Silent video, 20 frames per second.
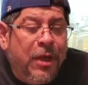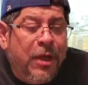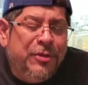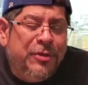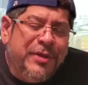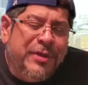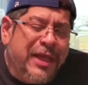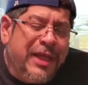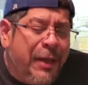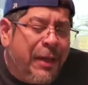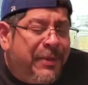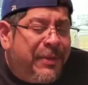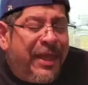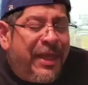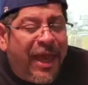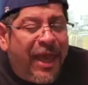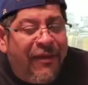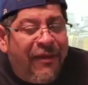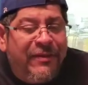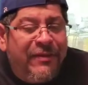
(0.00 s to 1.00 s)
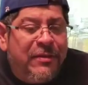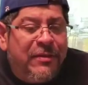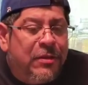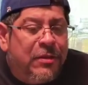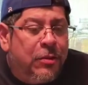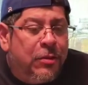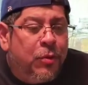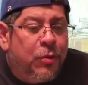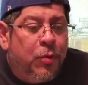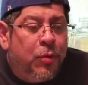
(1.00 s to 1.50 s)
actually I've been having
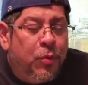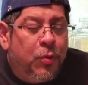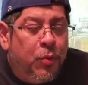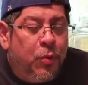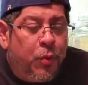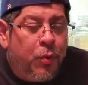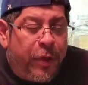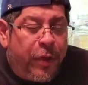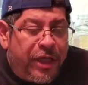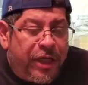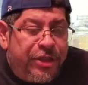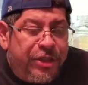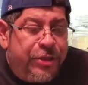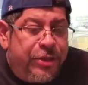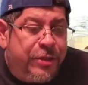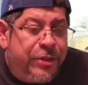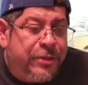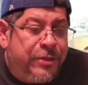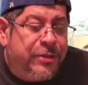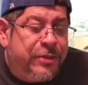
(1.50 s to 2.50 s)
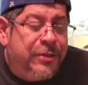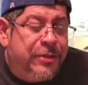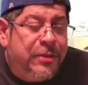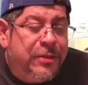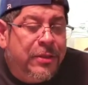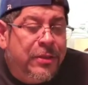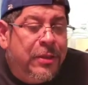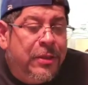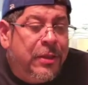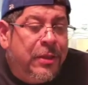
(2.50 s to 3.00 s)
some
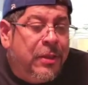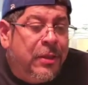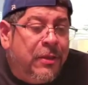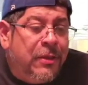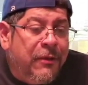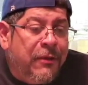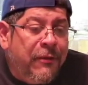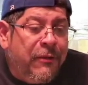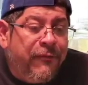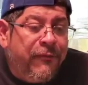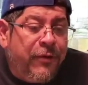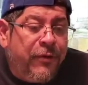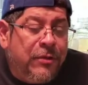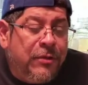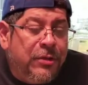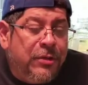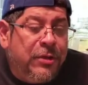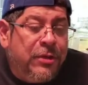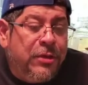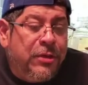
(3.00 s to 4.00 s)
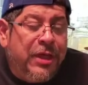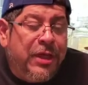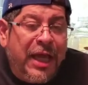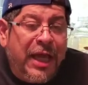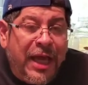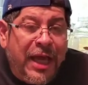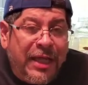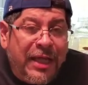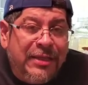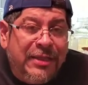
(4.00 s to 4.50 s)
questions from some
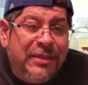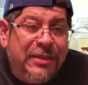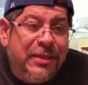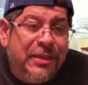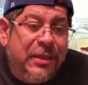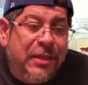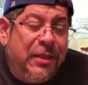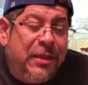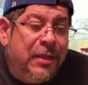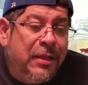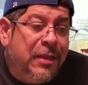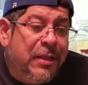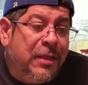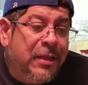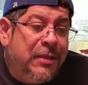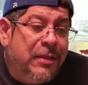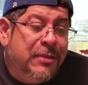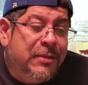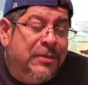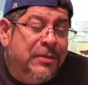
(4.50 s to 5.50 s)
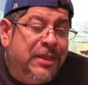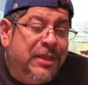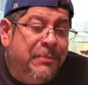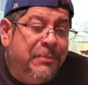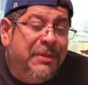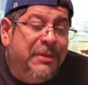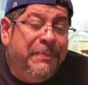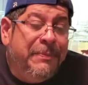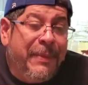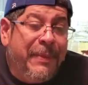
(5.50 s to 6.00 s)
guys that
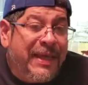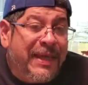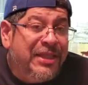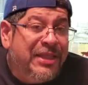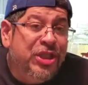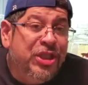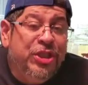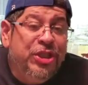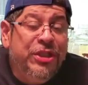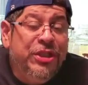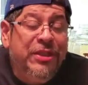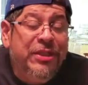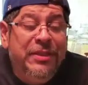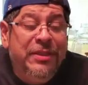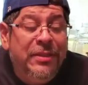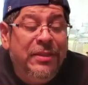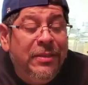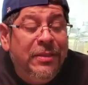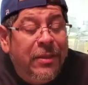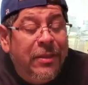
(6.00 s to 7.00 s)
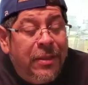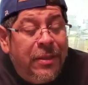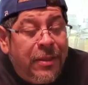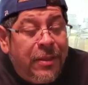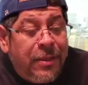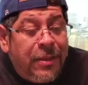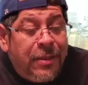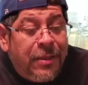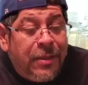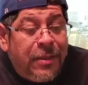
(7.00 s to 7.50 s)
send me messages,
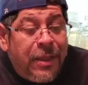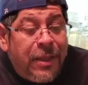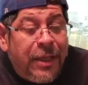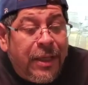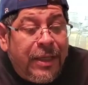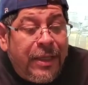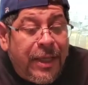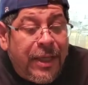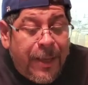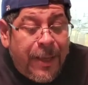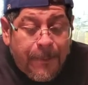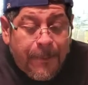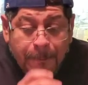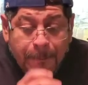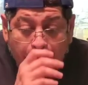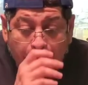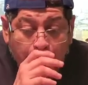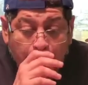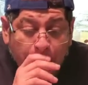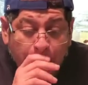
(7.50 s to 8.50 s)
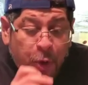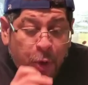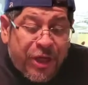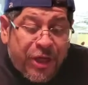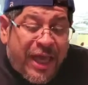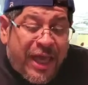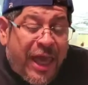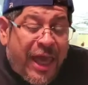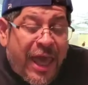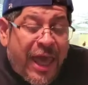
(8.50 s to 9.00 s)
and I'm
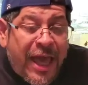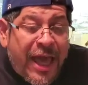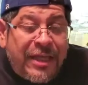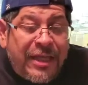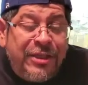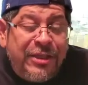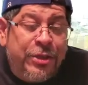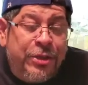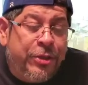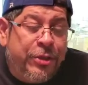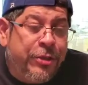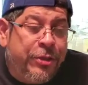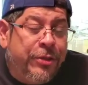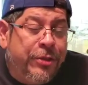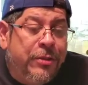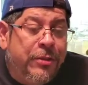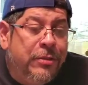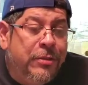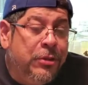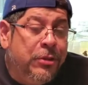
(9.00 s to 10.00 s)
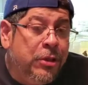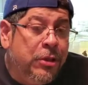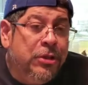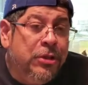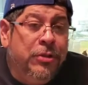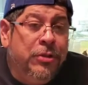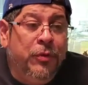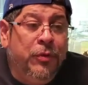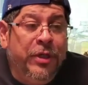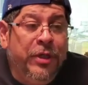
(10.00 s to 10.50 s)
gonna answer
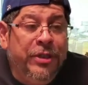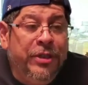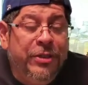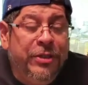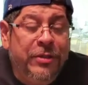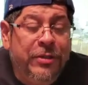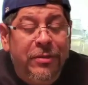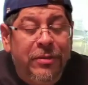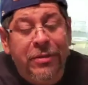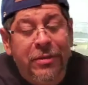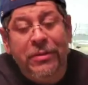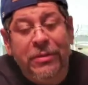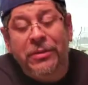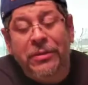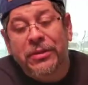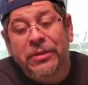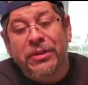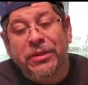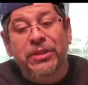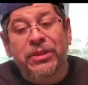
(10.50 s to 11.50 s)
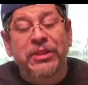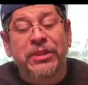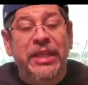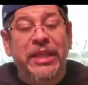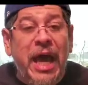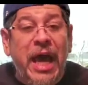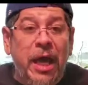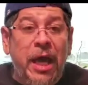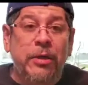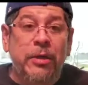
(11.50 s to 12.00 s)
those questions, those
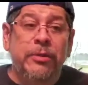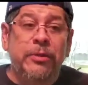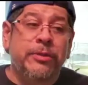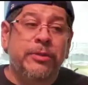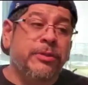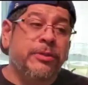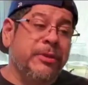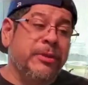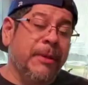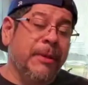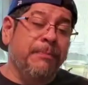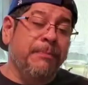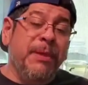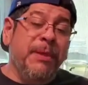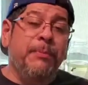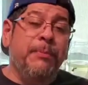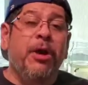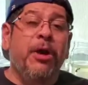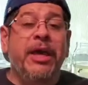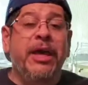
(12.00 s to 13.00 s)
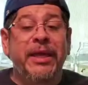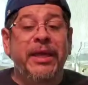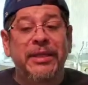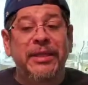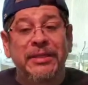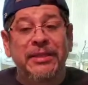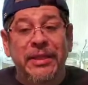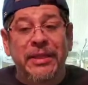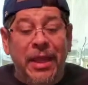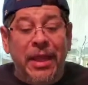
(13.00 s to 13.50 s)
doubts that people
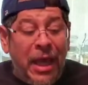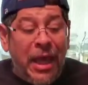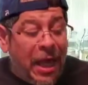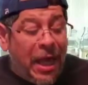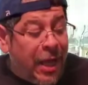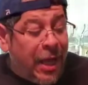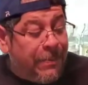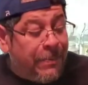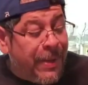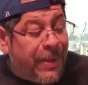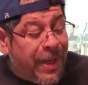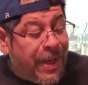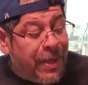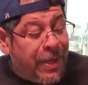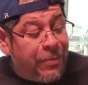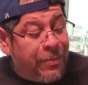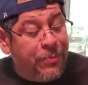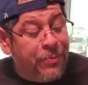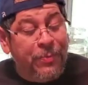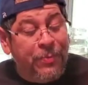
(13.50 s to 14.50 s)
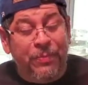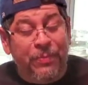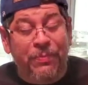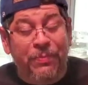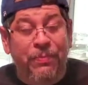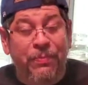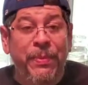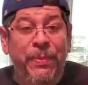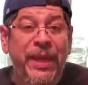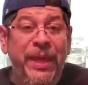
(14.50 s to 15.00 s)
has about
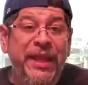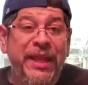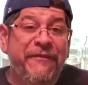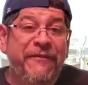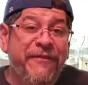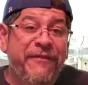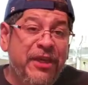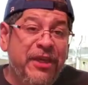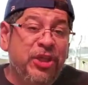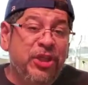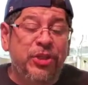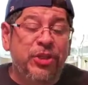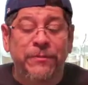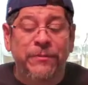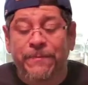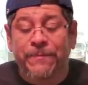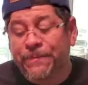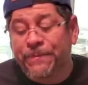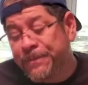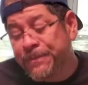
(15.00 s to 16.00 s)
betta fish.